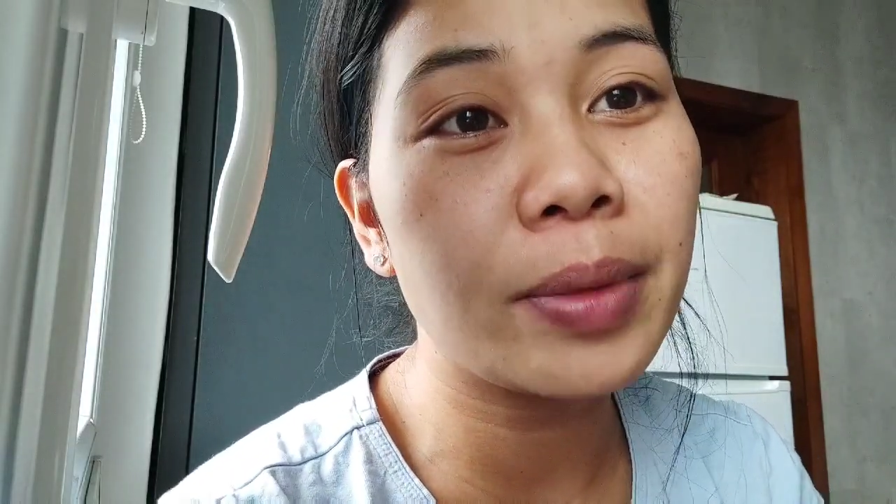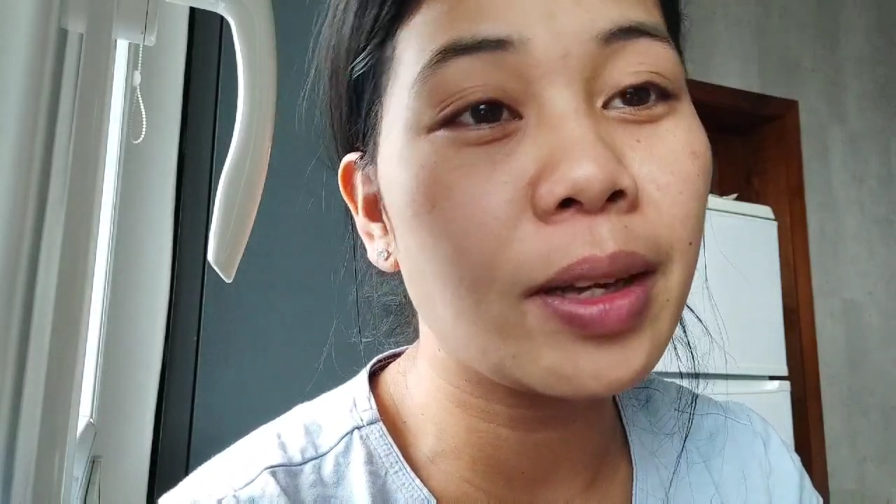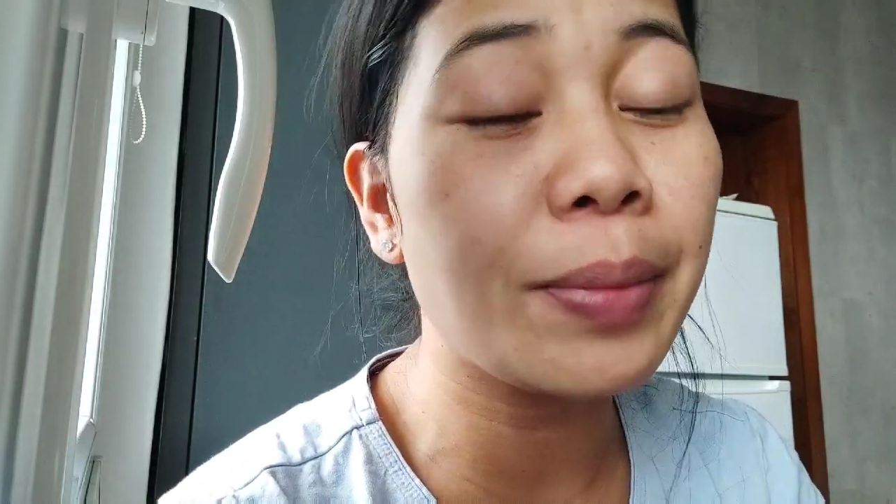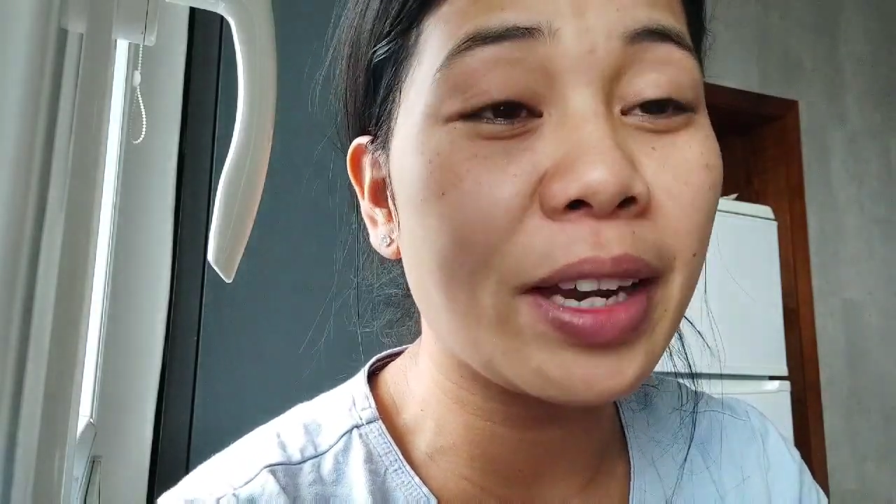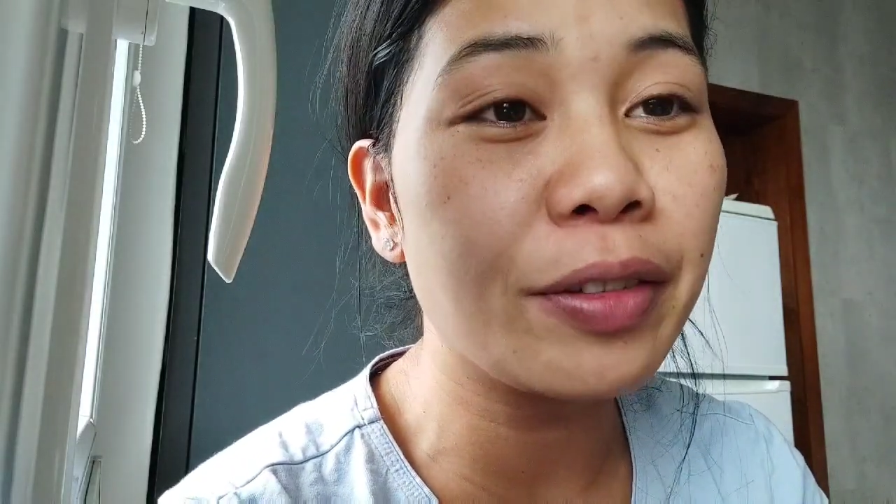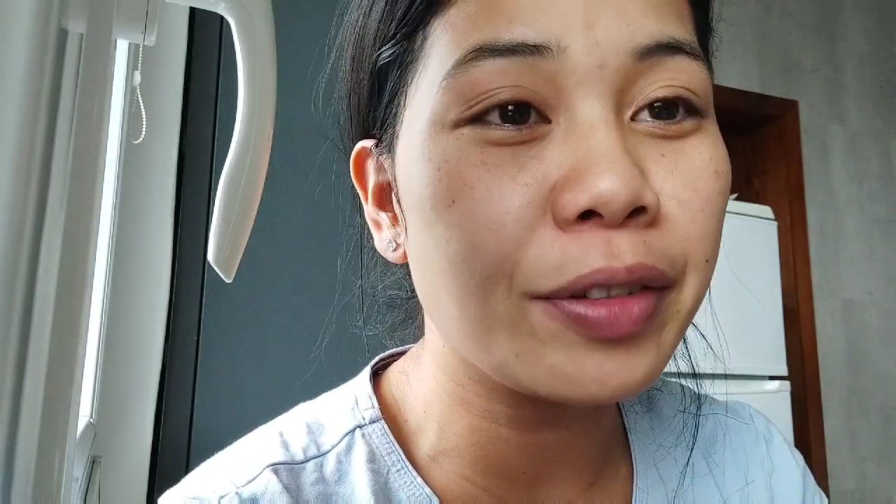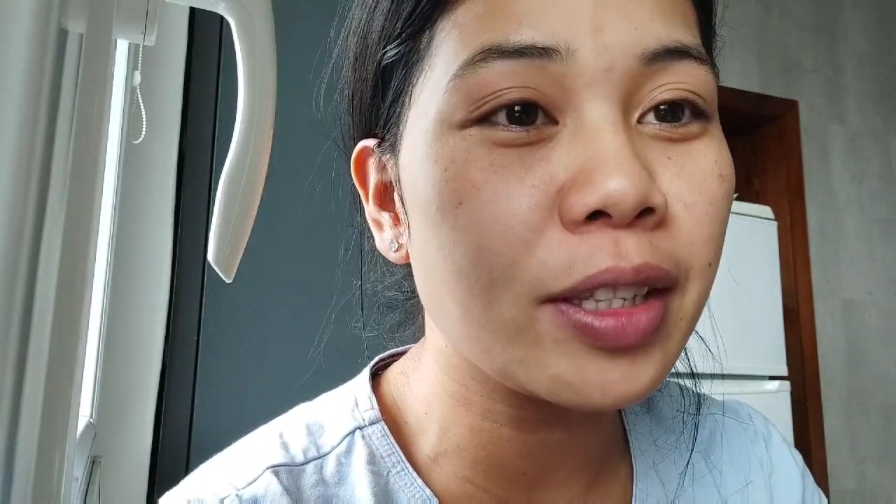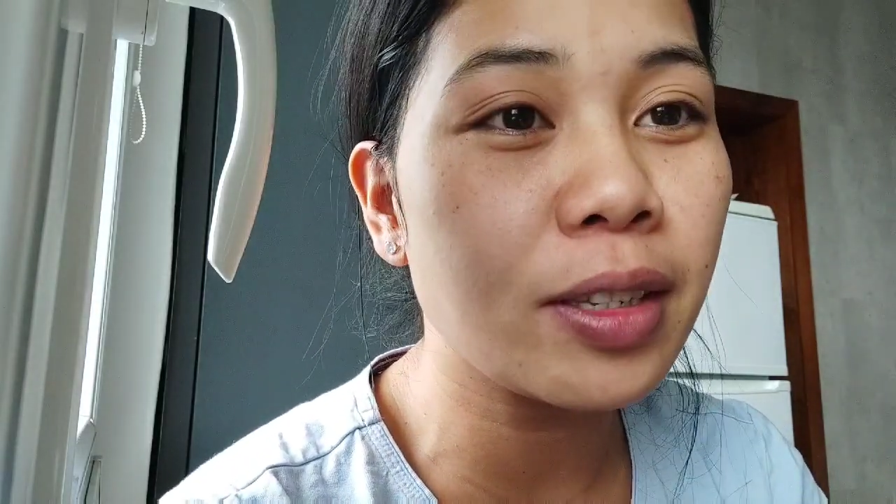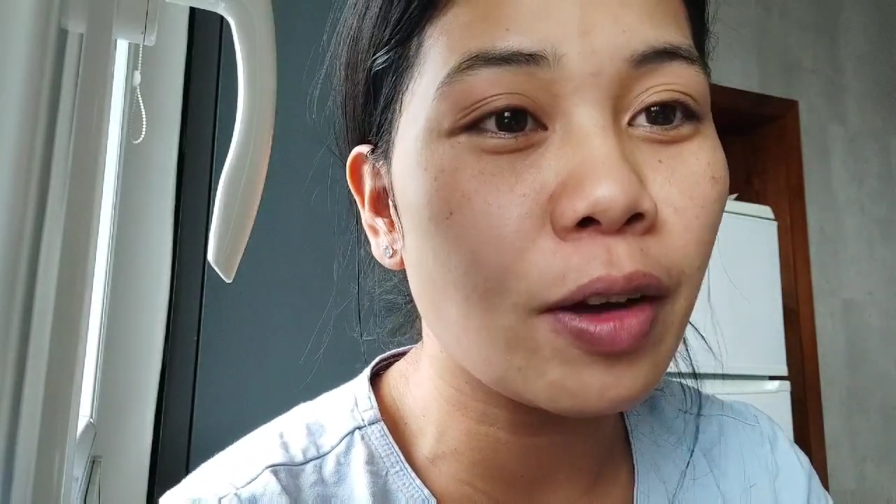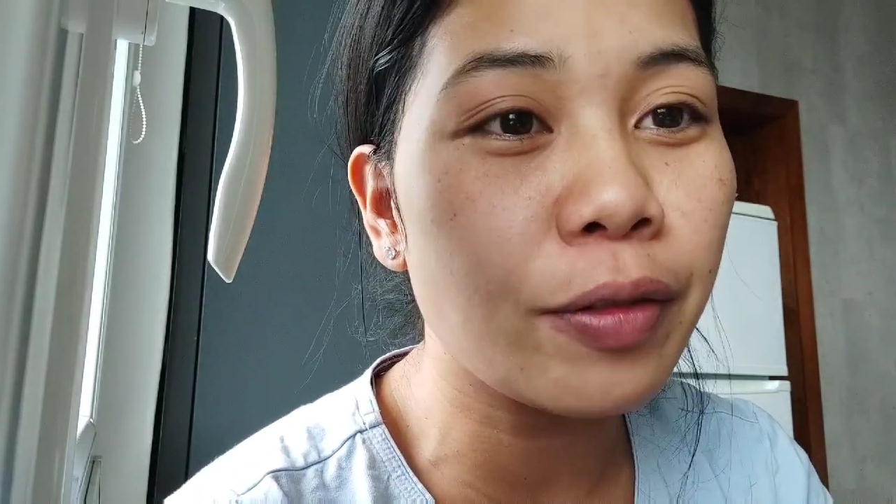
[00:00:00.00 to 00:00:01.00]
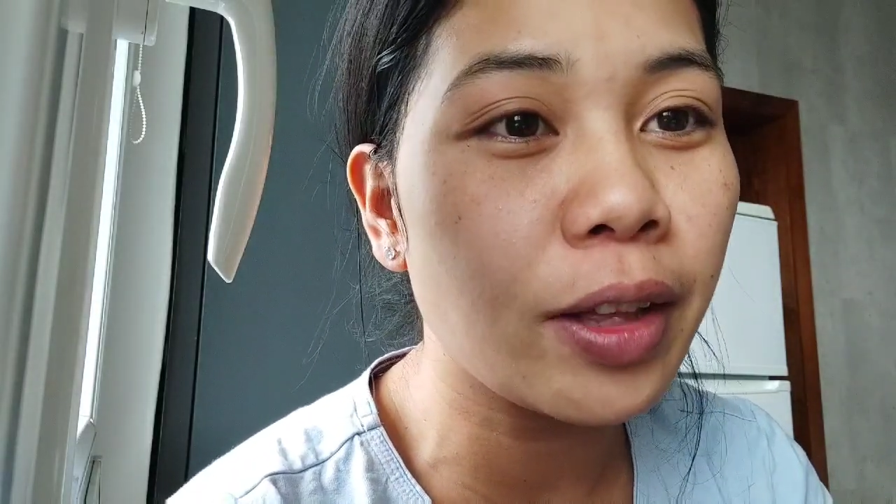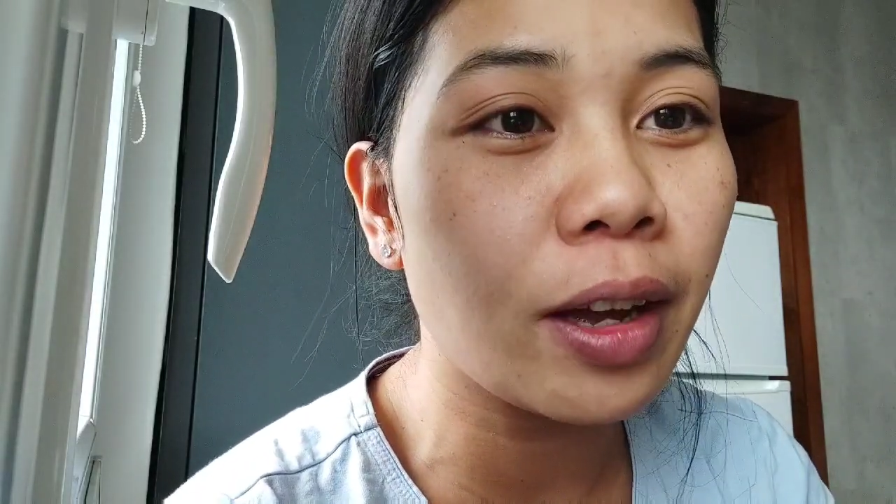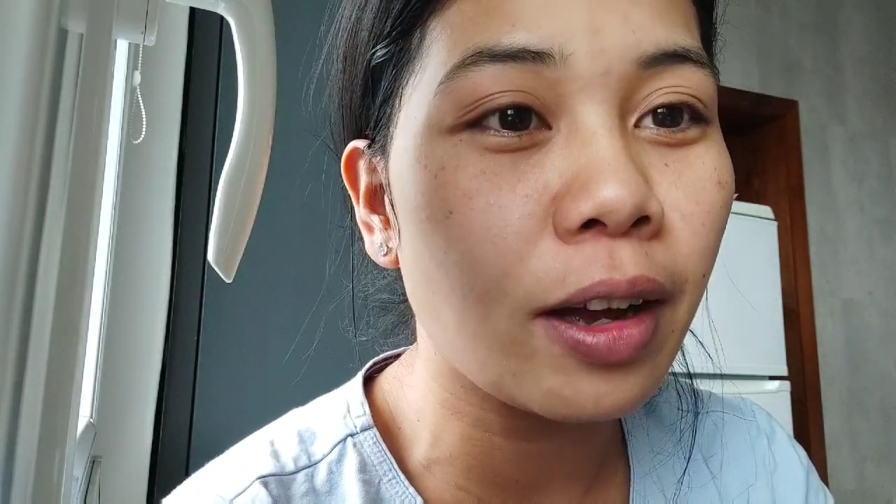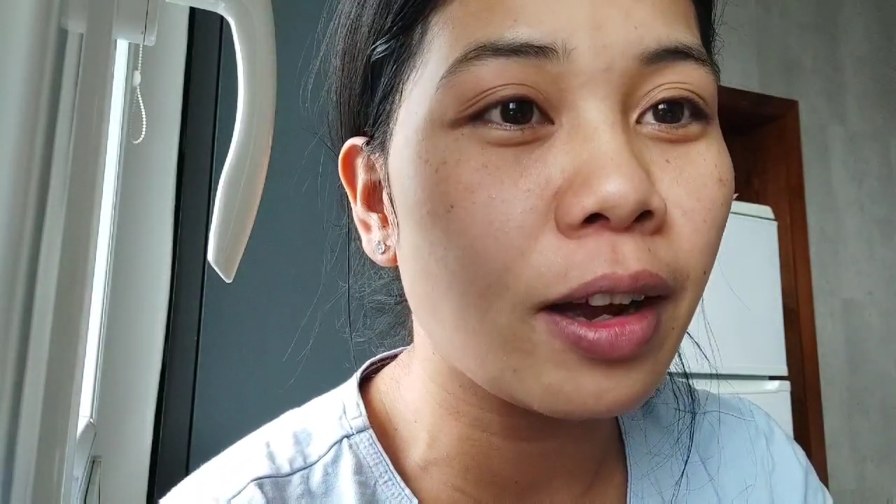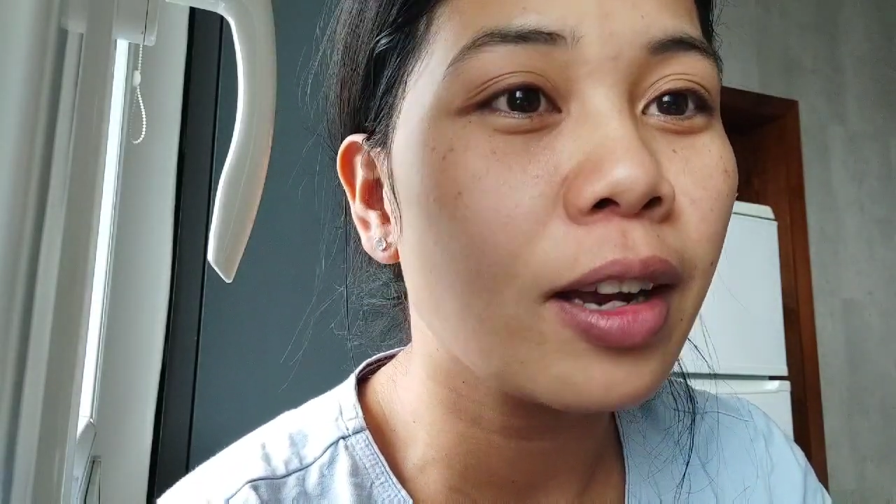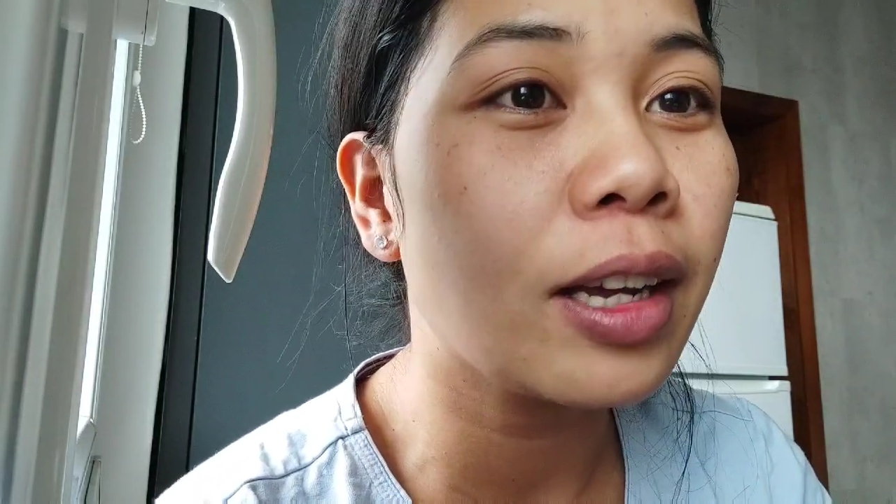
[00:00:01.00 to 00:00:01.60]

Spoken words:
the benefits of the